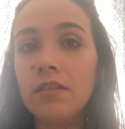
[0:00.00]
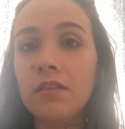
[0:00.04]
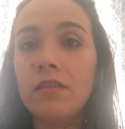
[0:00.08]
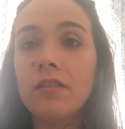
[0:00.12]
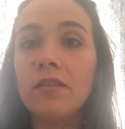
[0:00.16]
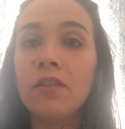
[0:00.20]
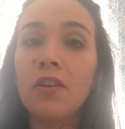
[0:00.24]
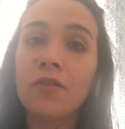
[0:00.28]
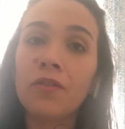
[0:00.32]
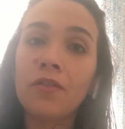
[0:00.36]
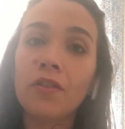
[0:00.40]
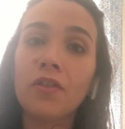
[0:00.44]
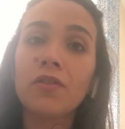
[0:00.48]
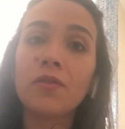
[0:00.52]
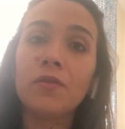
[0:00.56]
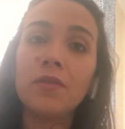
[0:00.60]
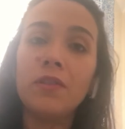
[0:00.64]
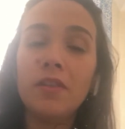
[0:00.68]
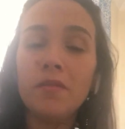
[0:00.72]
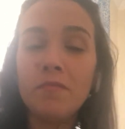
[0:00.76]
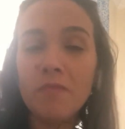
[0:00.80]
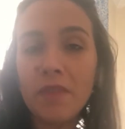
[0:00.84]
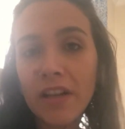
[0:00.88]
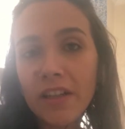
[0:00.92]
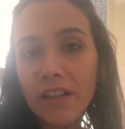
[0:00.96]
of course
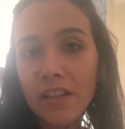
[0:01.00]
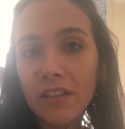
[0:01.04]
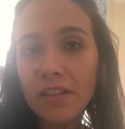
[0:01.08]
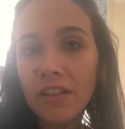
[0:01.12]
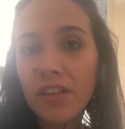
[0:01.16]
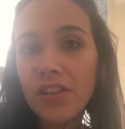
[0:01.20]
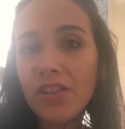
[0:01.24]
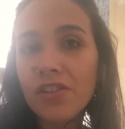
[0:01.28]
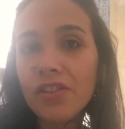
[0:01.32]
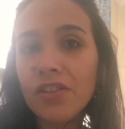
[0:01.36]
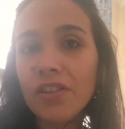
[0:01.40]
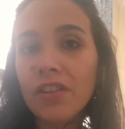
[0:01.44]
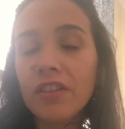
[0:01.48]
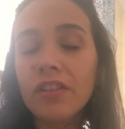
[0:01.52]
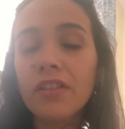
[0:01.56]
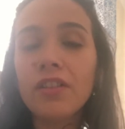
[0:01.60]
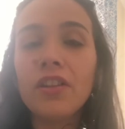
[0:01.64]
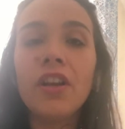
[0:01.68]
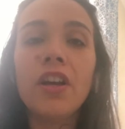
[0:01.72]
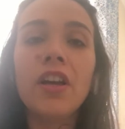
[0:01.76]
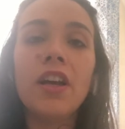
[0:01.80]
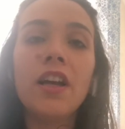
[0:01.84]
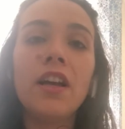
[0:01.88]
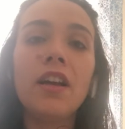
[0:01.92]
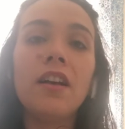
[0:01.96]
with the meditation,
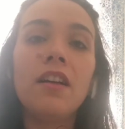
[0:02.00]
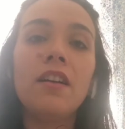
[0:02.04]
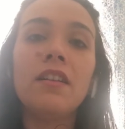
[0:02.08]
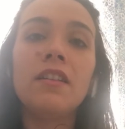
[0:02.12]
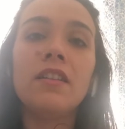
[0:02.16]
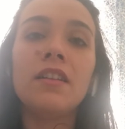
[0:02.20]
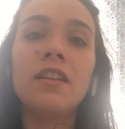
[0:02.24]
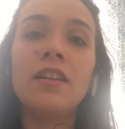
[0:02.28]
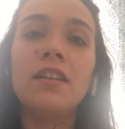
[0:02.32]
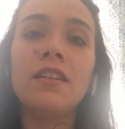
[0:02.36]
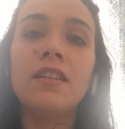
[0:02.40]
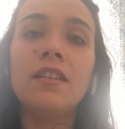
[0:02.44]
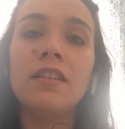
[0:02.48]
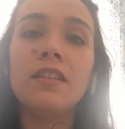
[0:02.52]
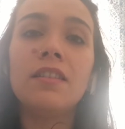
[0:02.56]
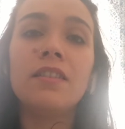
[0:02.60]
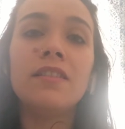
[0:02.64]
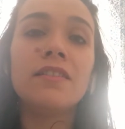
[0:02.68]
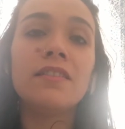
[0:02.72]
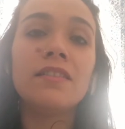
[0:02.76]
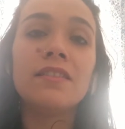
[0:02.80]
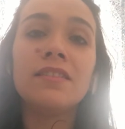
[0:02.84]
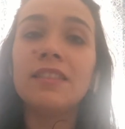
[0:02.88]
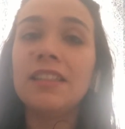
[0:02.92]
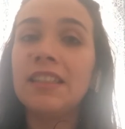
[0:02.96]

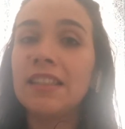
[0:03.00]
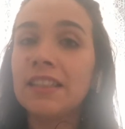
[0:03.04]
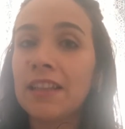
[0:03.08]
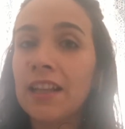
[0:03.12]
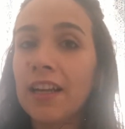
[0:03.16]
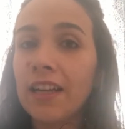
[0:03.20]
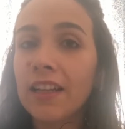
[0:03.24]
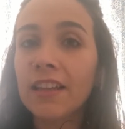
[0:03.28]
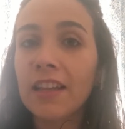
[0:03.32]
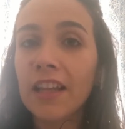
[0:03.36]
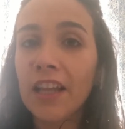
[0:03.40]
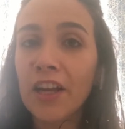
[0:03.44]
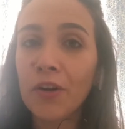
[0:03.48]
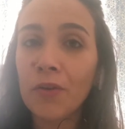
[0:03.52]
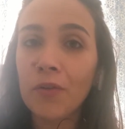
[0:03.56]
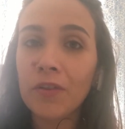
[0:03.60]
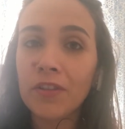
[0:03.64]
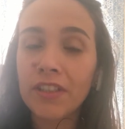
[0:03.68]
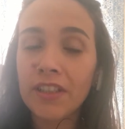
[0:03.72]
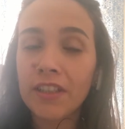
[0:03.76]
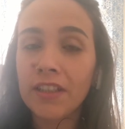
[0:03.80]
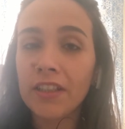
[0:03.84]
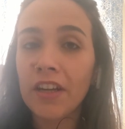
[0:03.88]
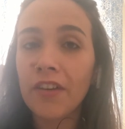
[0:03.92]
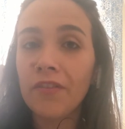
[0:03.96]
this light
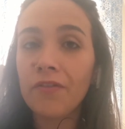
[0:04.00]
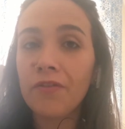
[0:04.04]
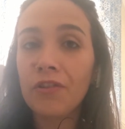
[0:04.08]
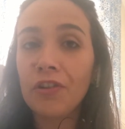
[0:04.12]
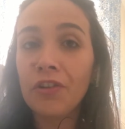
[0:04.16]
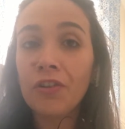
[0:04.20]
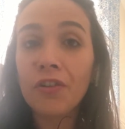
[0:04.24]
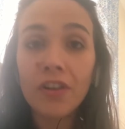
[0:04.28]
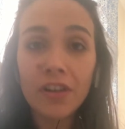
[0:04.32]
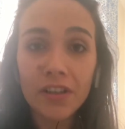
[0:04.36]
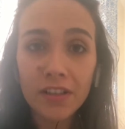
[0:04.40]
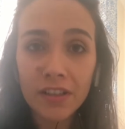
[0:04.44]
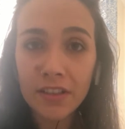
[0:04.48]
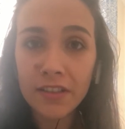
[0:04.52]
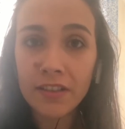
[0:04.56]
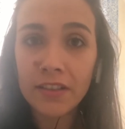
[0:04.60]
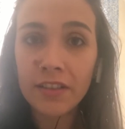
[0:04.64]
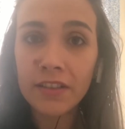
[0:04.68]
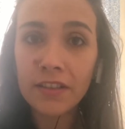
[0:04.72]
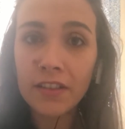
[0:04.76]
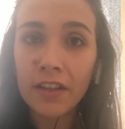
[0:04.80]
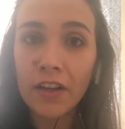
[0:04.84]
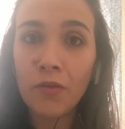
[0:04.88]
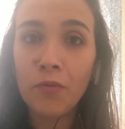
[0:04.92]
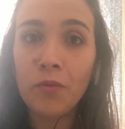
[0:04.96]
language that I've recorded,
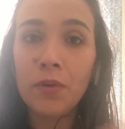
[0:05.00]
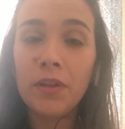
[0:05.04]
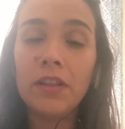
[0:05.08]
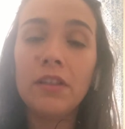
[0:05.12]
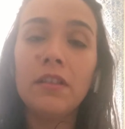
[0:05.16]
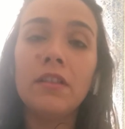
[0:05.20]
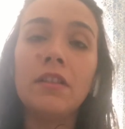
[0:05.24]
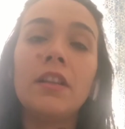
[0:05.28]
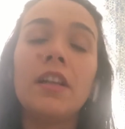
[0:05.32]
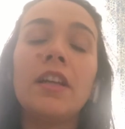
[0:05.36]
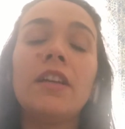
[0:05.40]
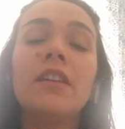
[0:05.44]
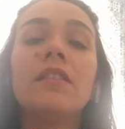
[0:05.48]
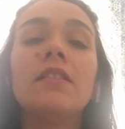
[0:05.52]
that I will